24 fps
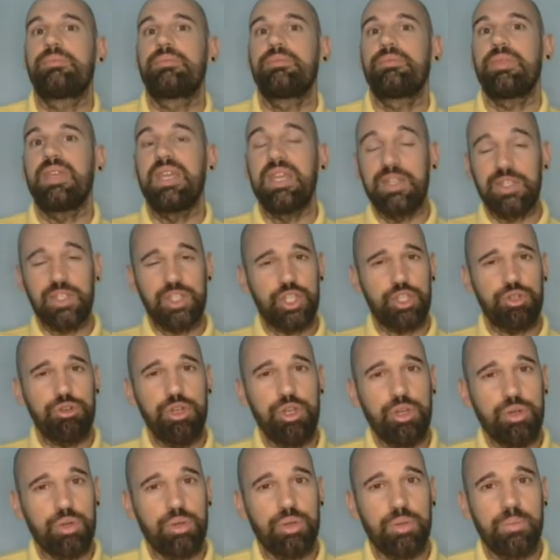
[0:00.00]
It's
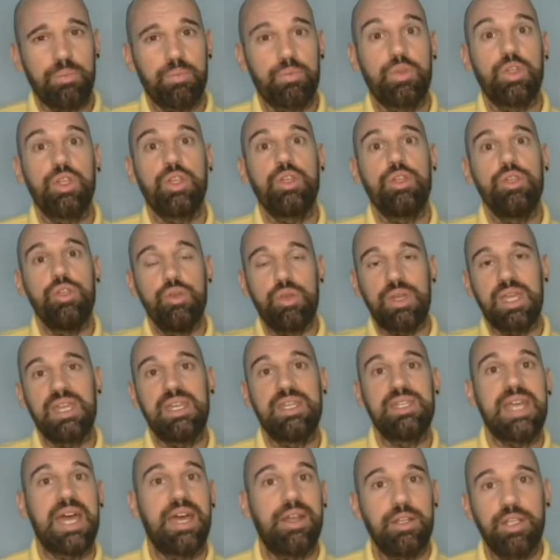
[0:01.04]
true. You can
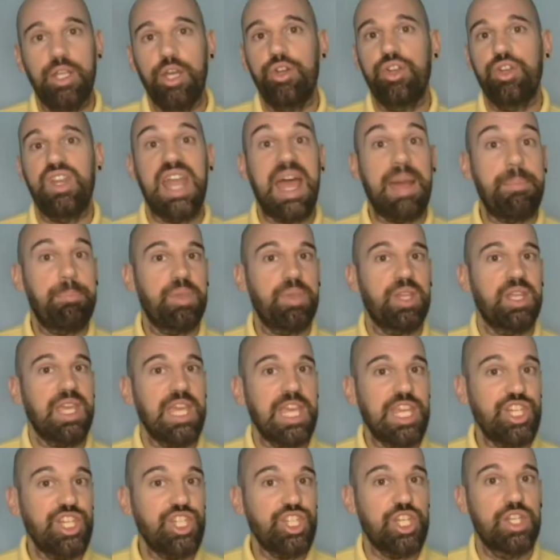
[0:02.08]
download an
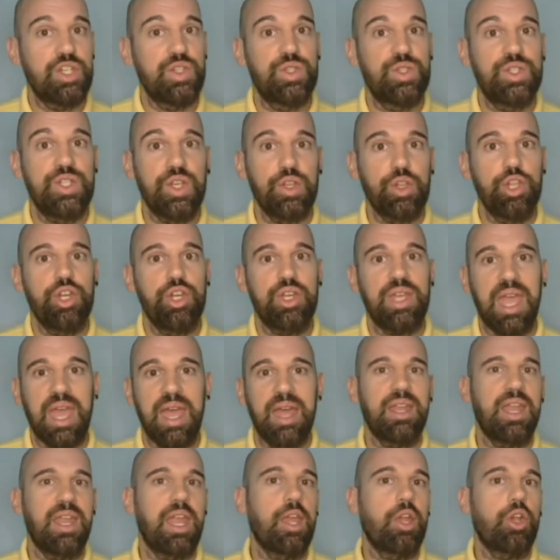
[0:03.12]
application to look at
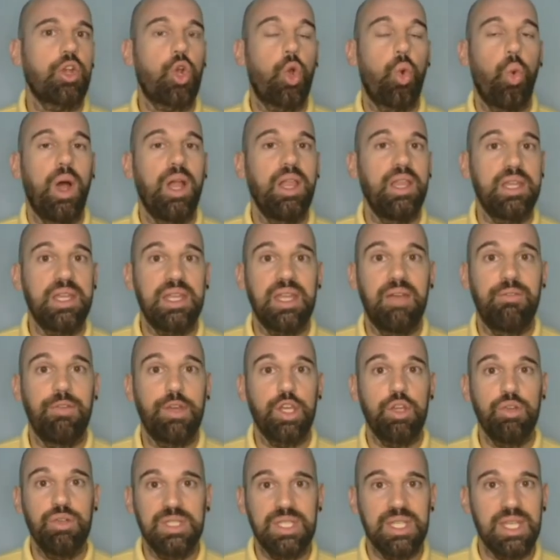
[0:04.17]
air quality of
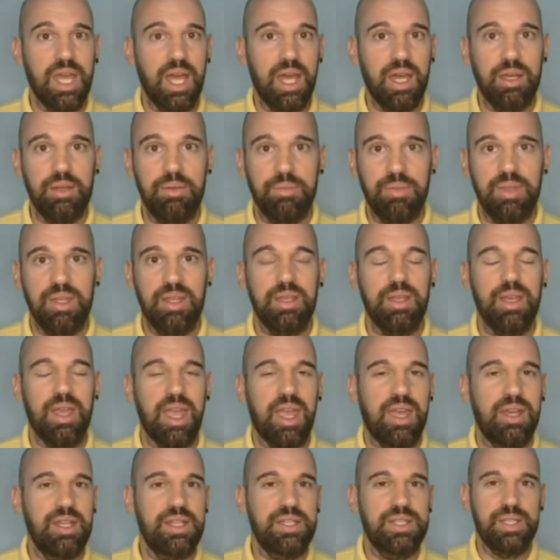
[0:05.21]
Ayutthaya, and
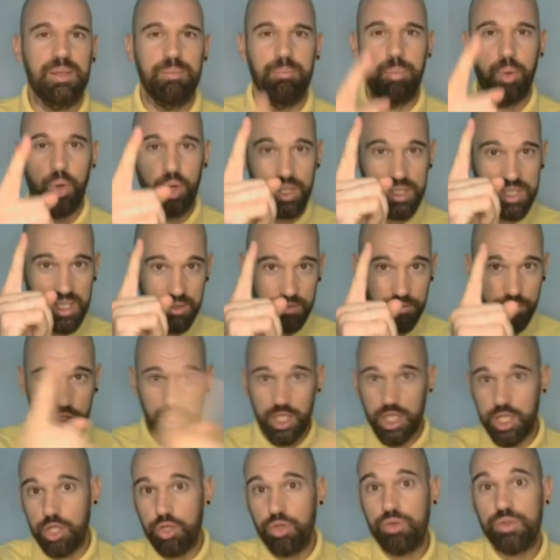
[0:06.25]
it's important for
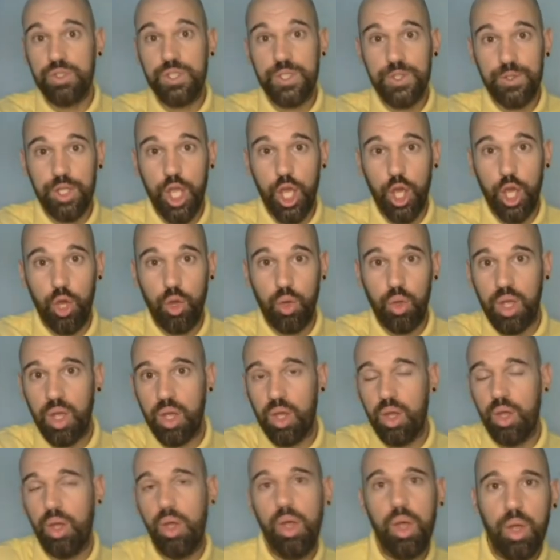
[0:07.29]
you to know
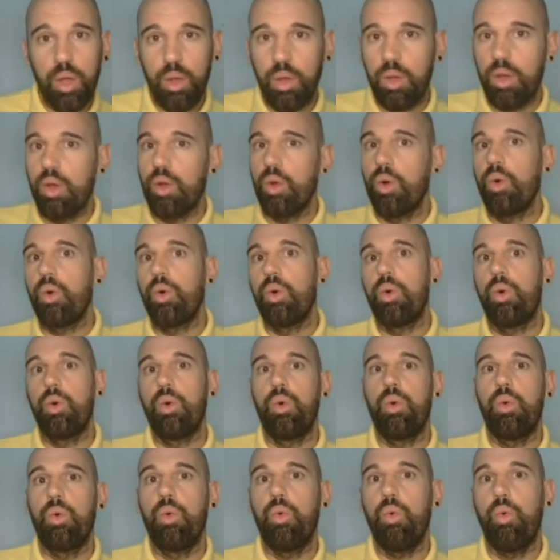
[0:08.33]

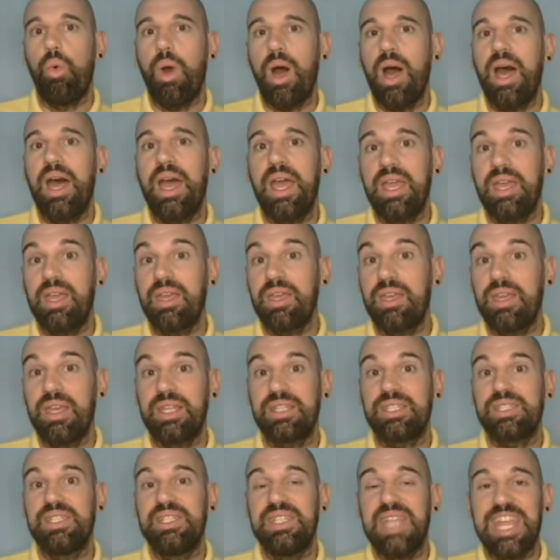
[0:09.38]
why it's
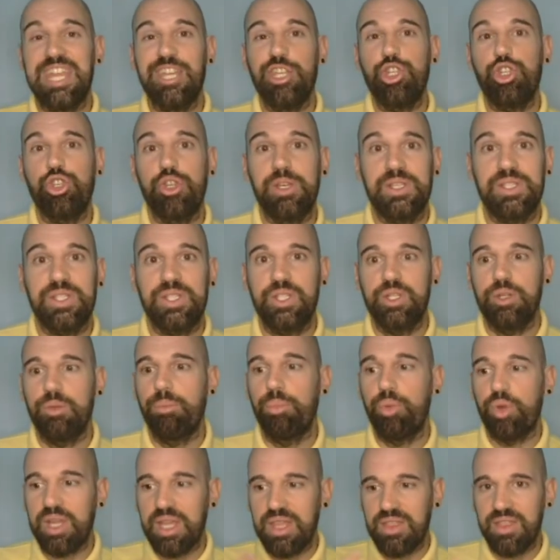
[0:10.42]
dangerous to
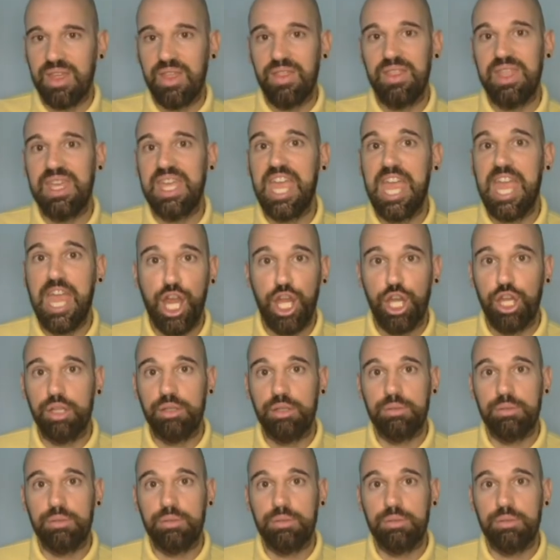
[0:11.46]
breathe in the air.